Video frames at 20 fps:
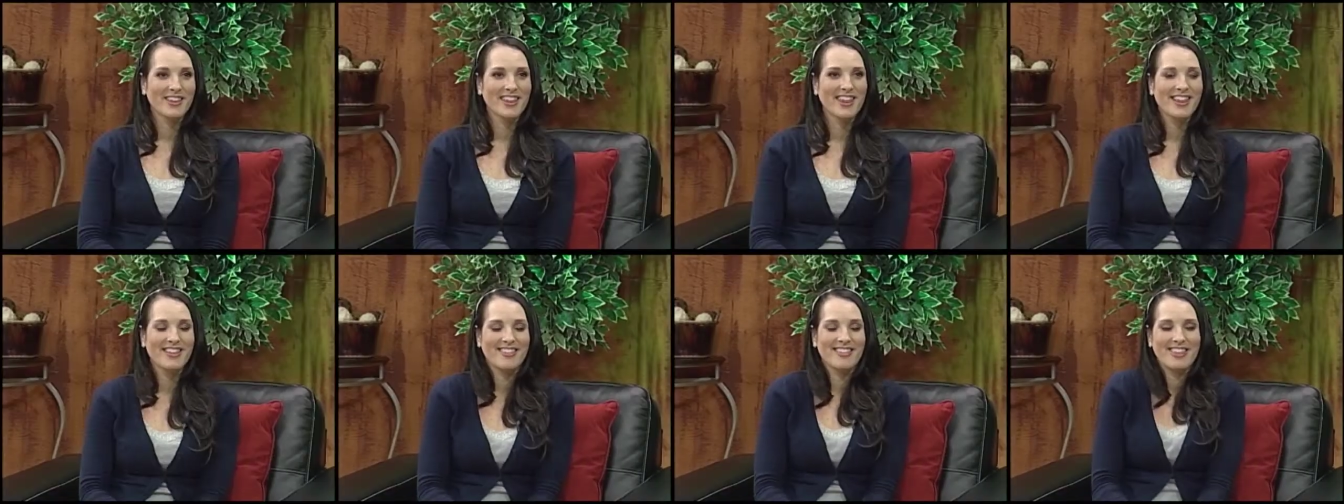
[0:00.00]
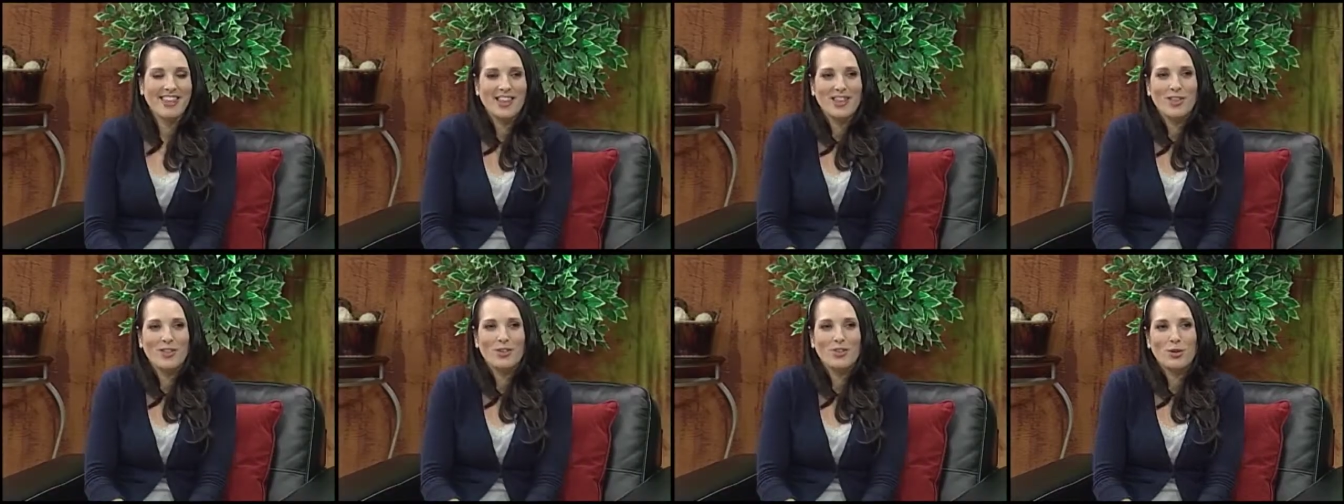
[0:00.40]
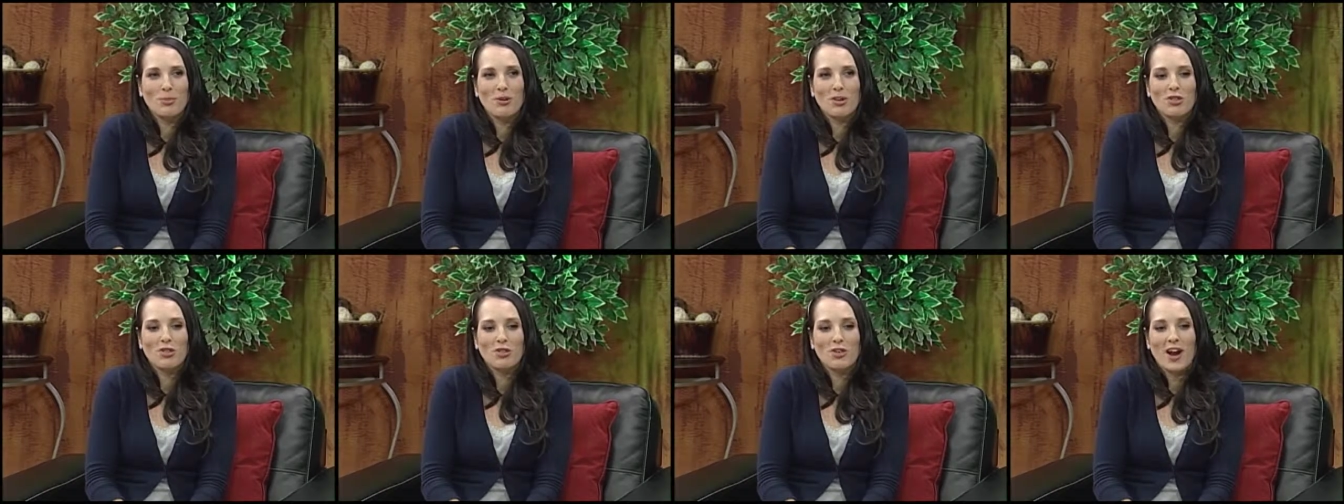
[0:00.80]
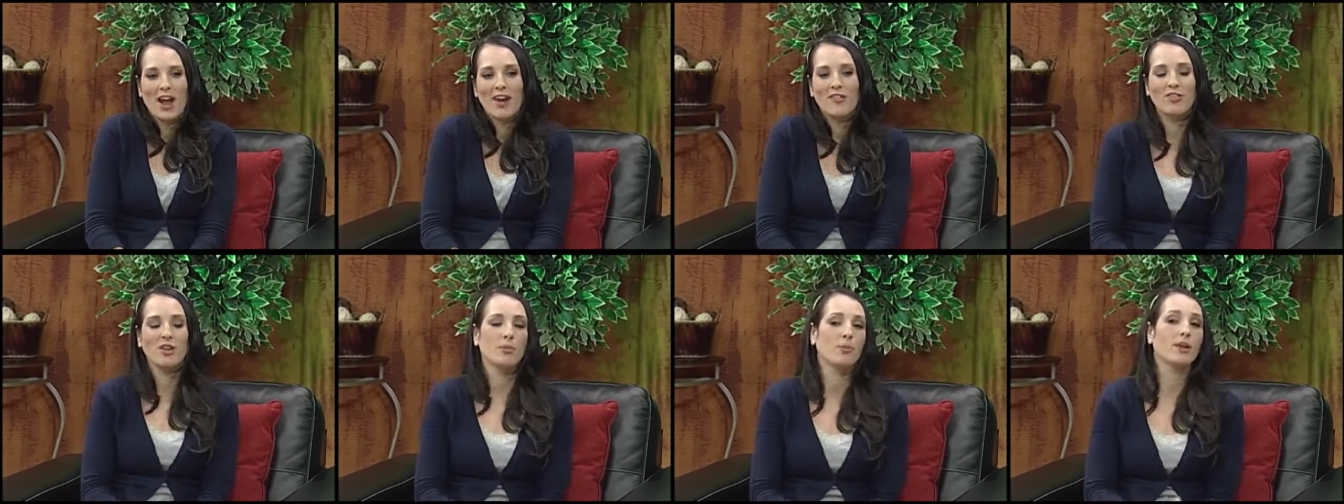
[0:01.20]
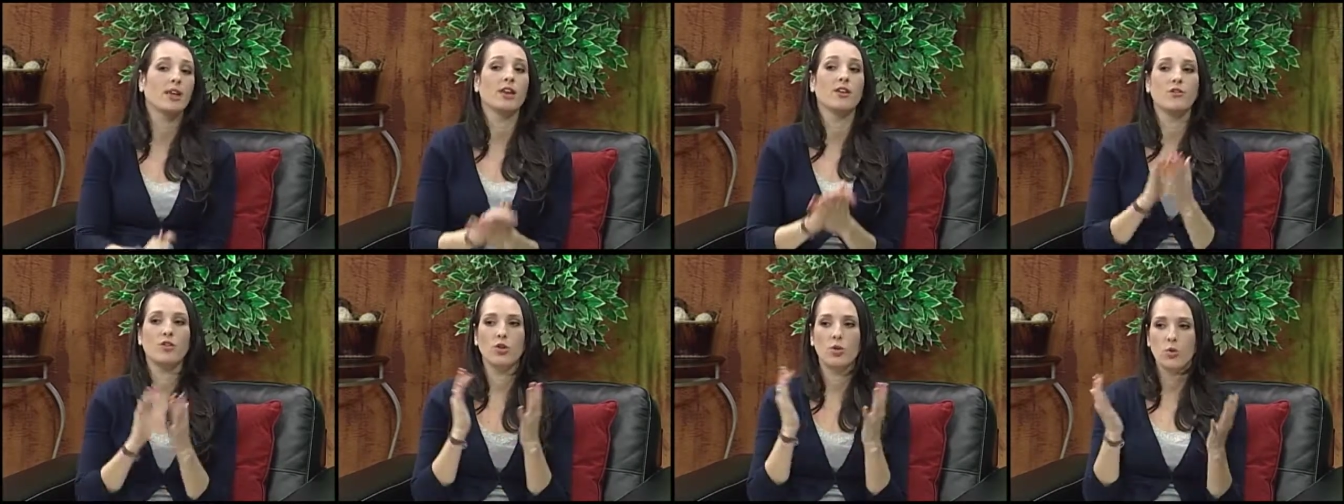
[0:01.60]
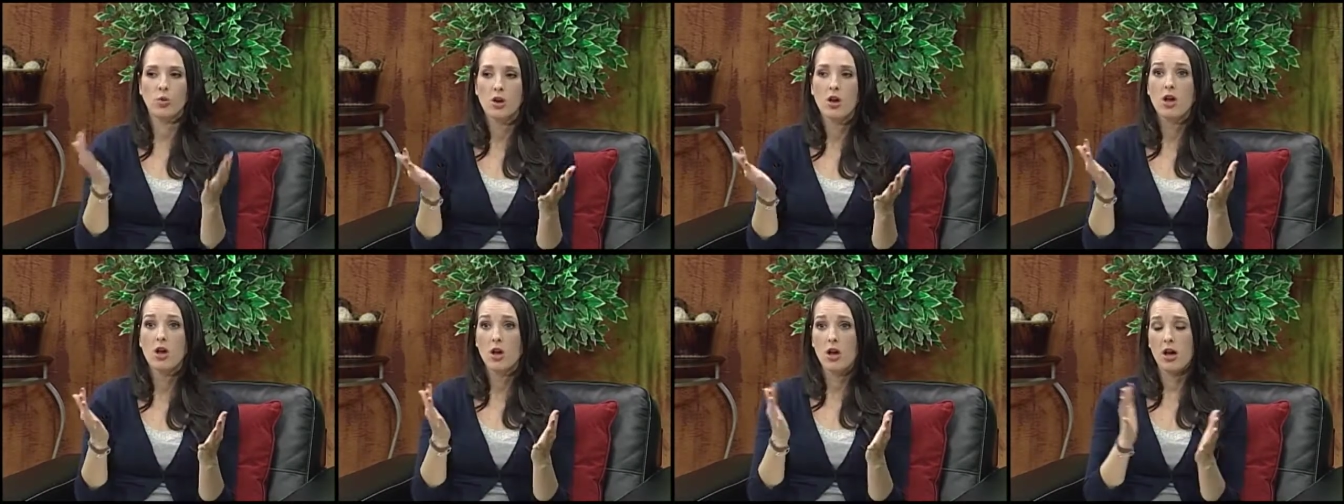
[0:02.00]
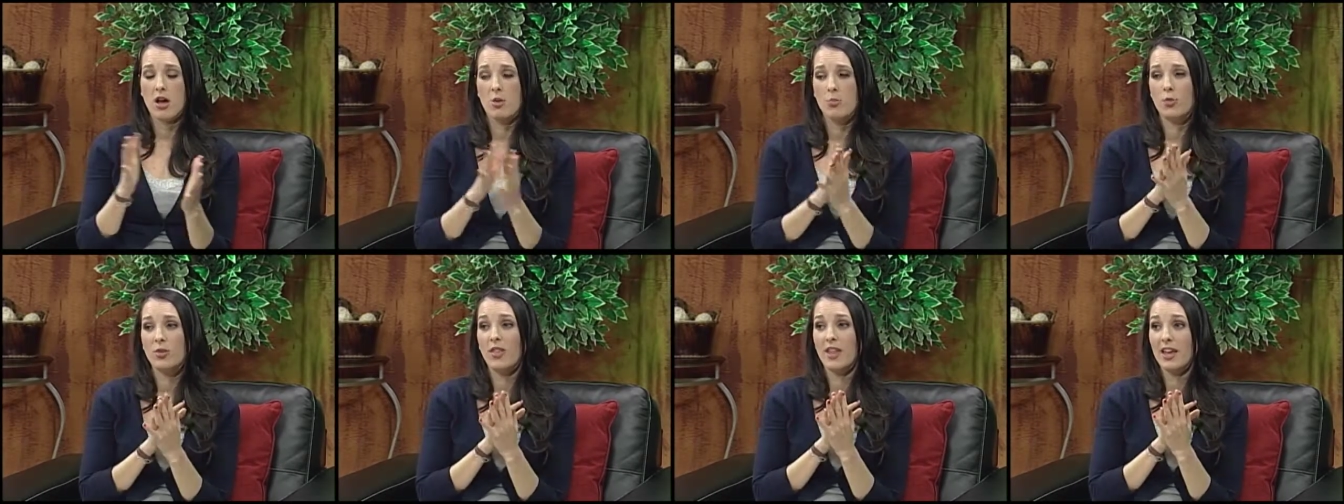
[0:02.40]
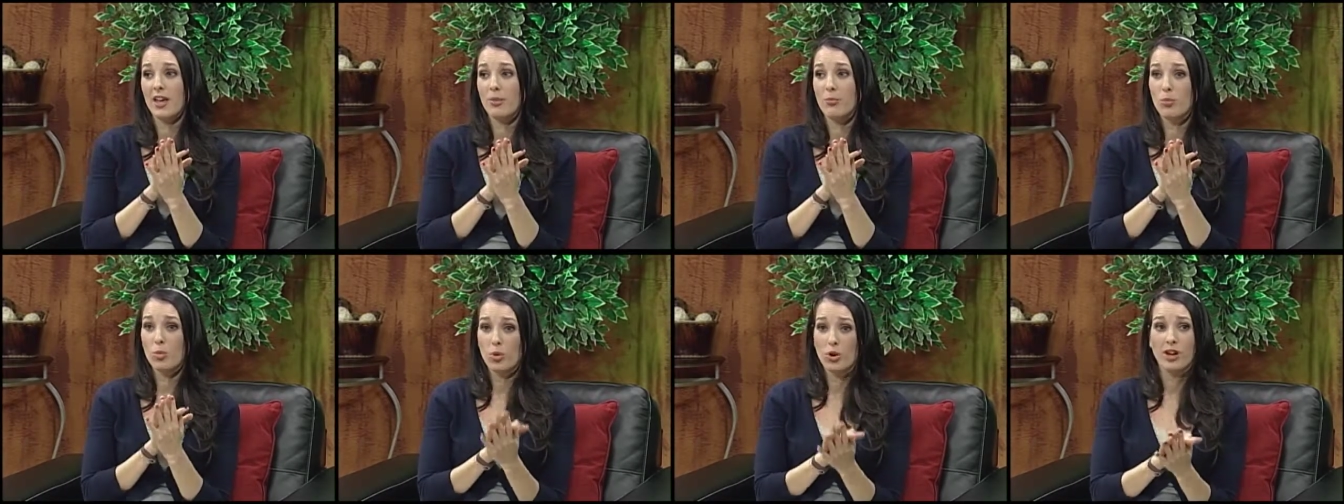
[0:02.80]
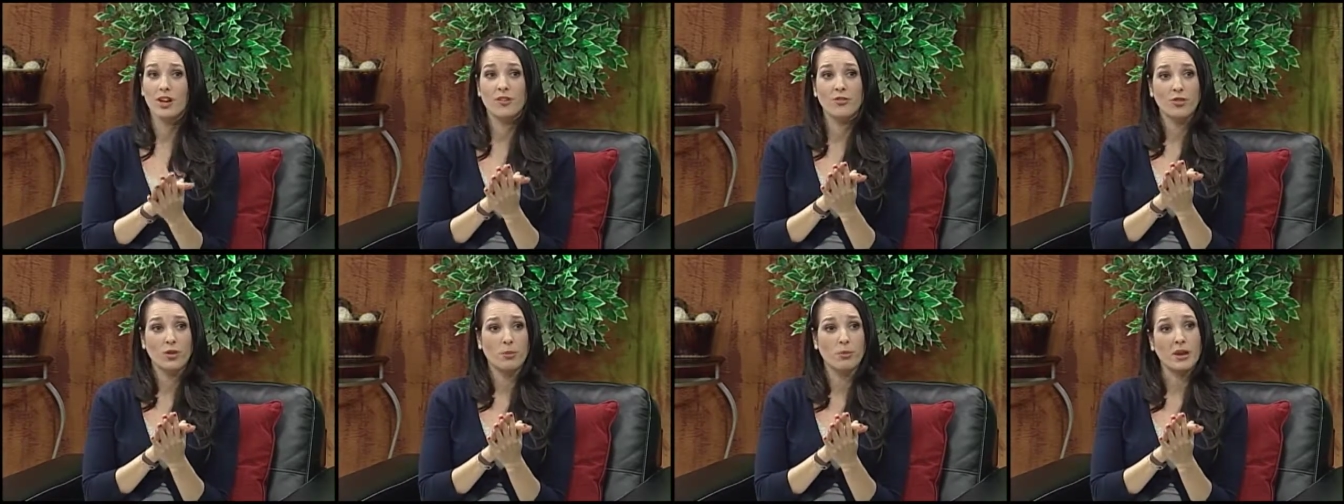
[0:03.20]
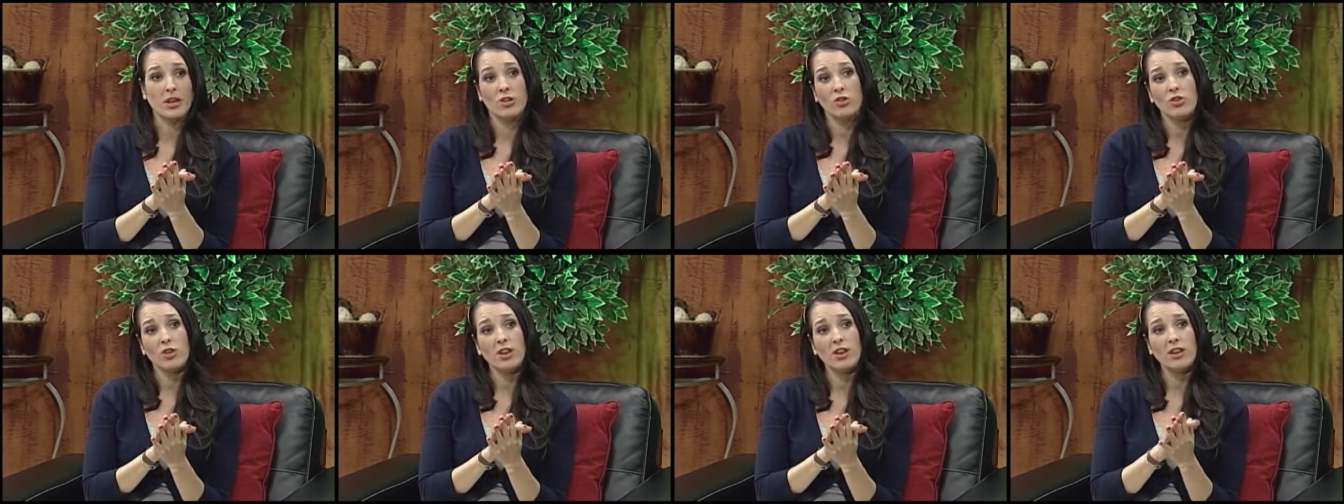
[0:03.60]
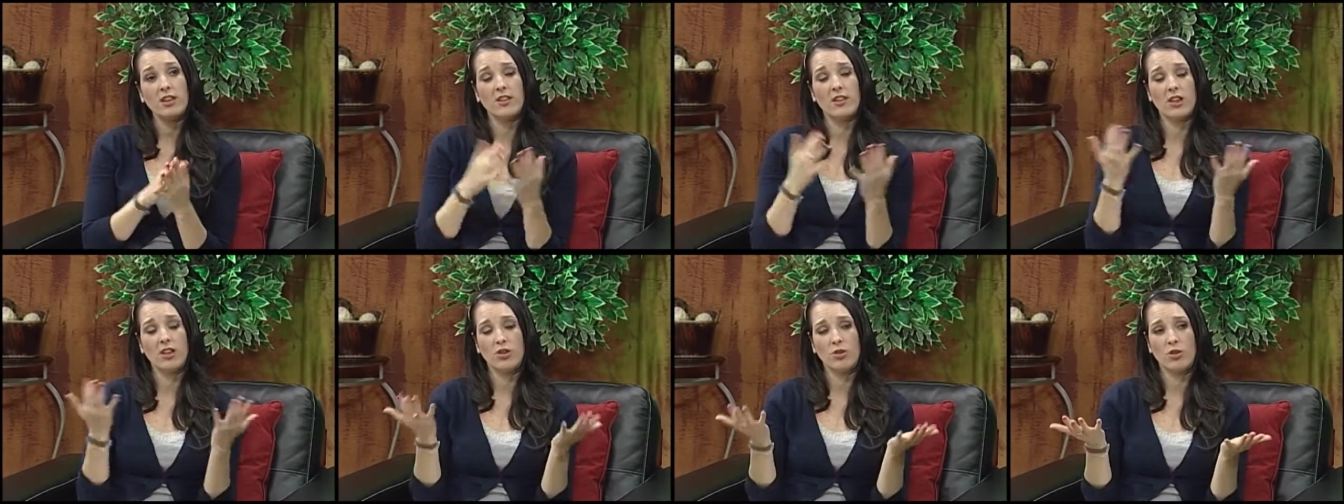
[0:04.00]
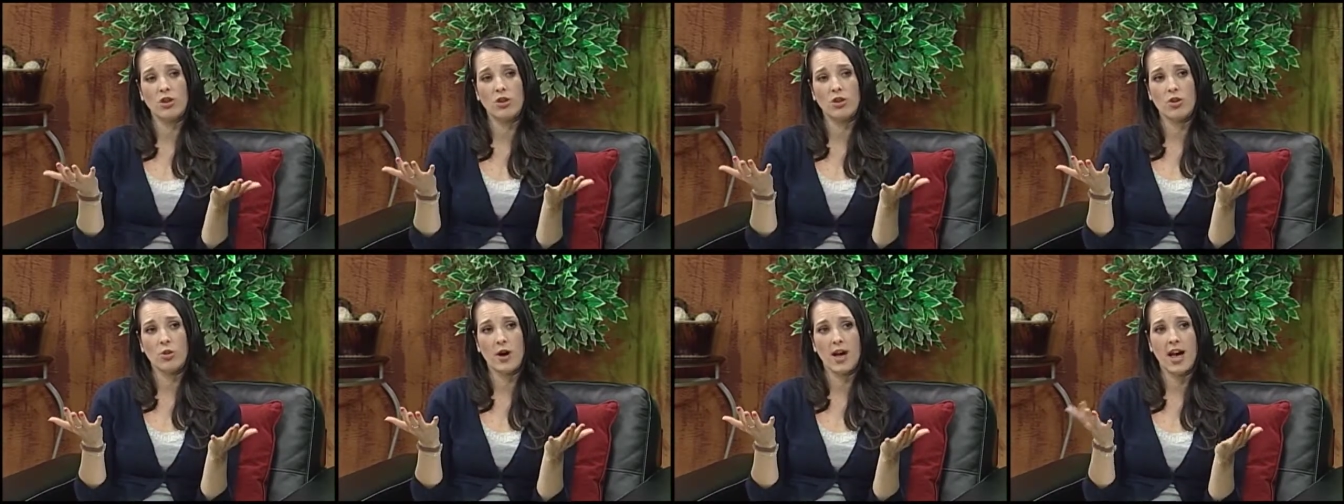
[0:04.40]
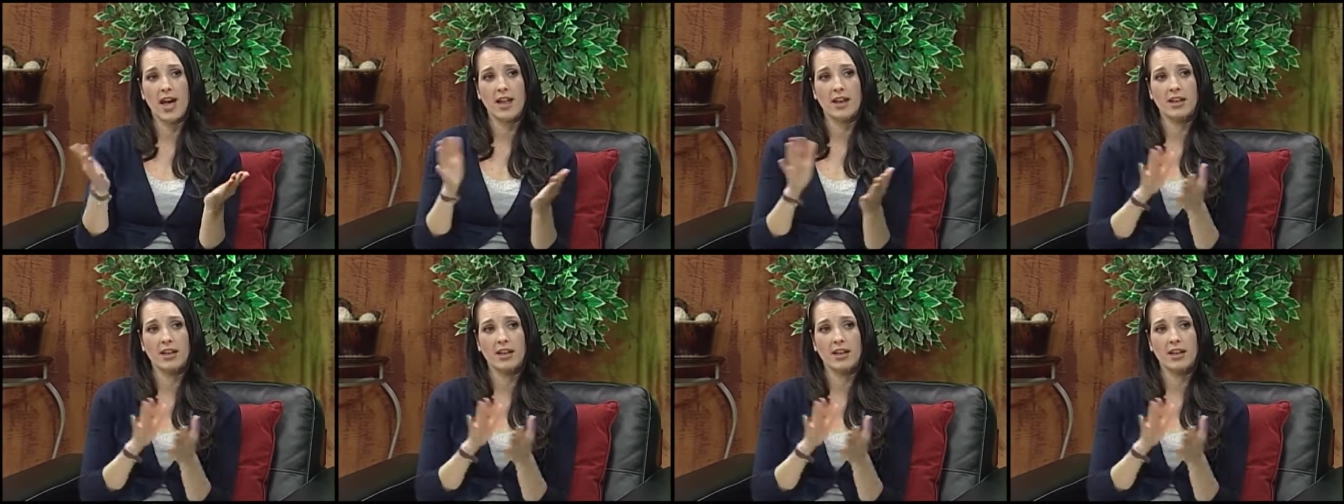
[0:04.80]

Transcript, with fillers: Yes, thank you so much for having me. If you um, would like more information, then you can go ahead